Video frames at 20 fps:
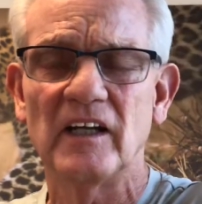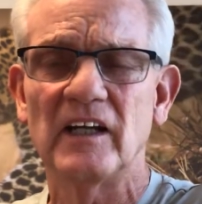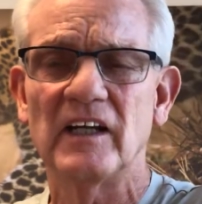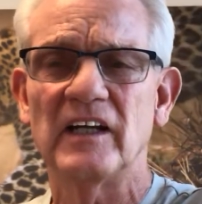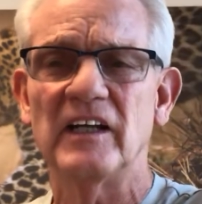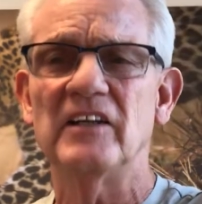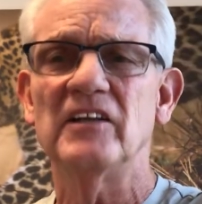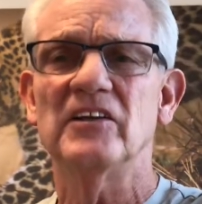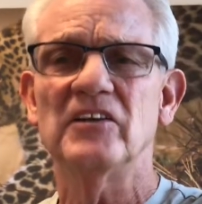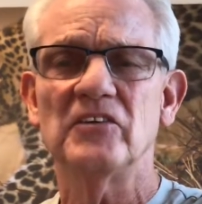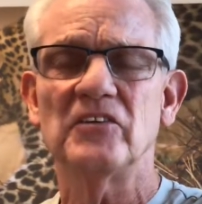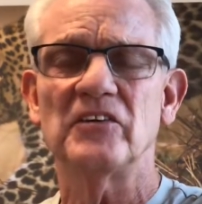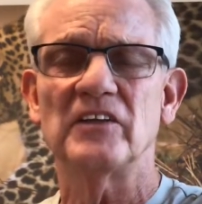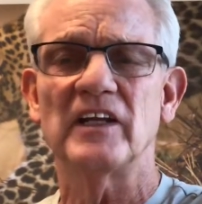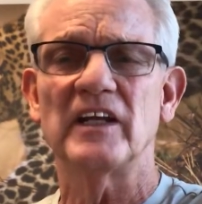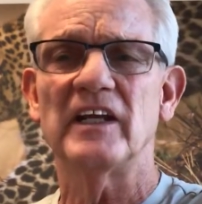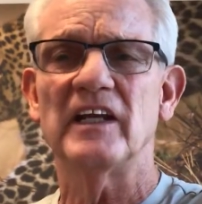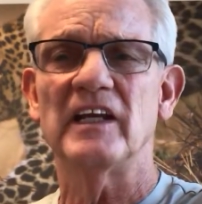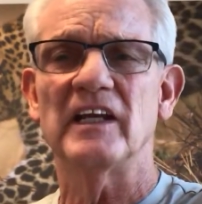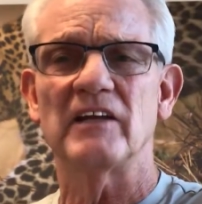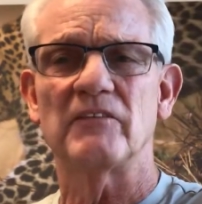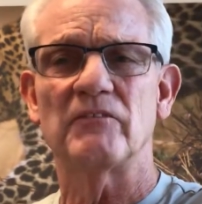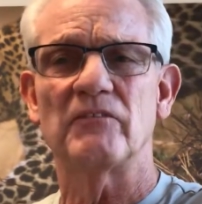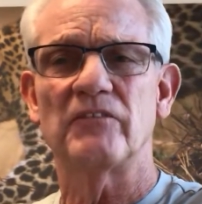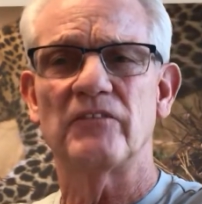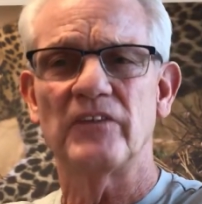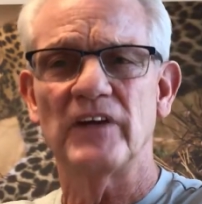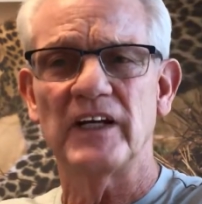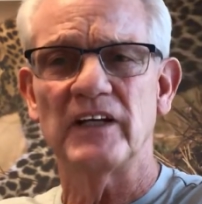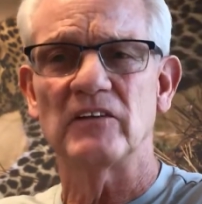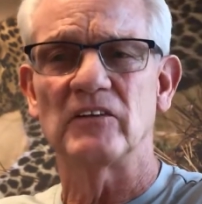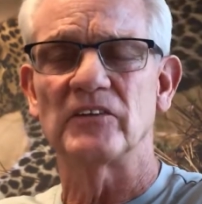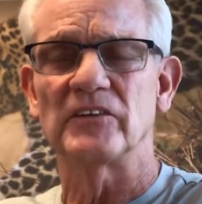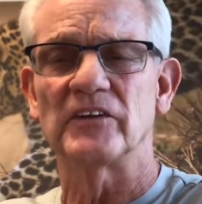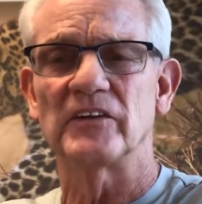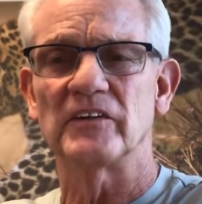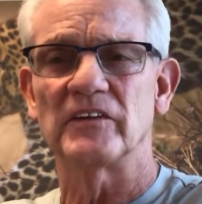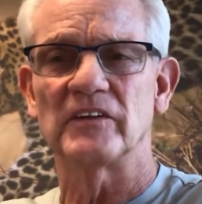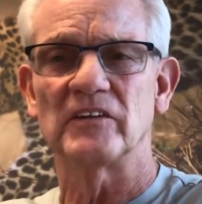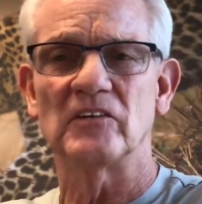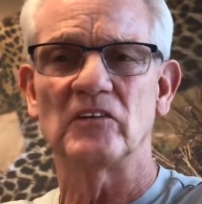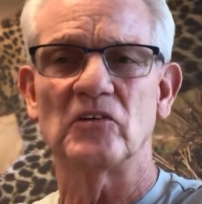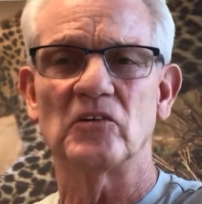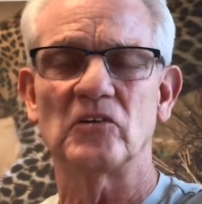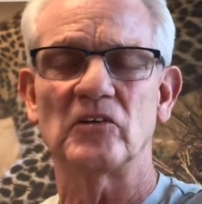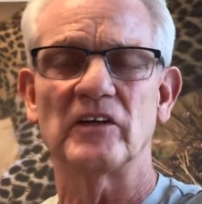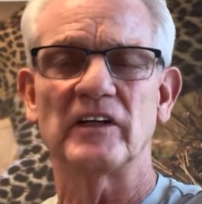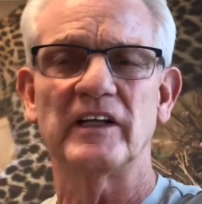he knew that he had failed the Lord.